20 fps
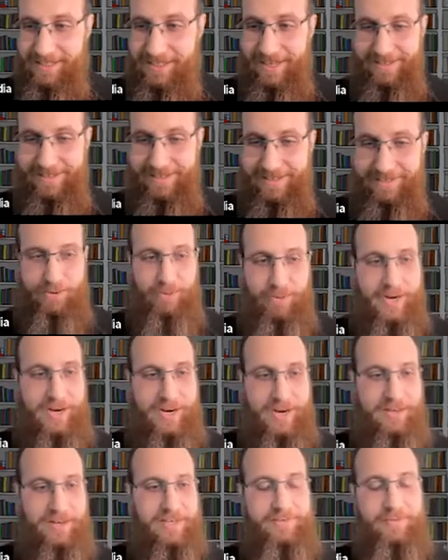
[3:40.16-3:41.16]
kind of like,
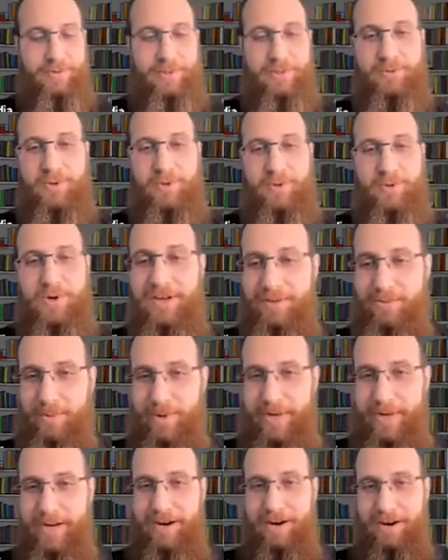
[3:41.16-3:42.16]
where, if we're wrong,
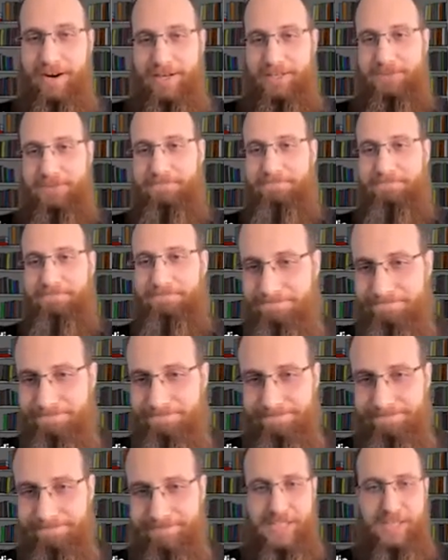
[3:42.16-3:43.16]
we are,
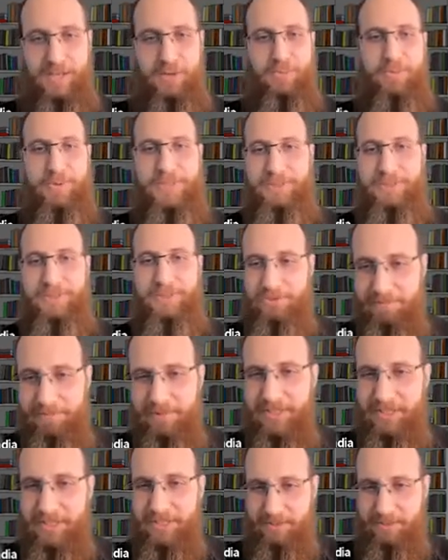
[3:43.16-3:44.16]
we're in
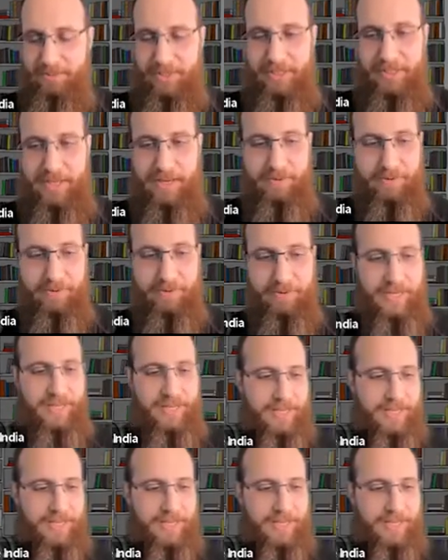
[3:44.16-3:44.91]
trouble. Let's just put it that way.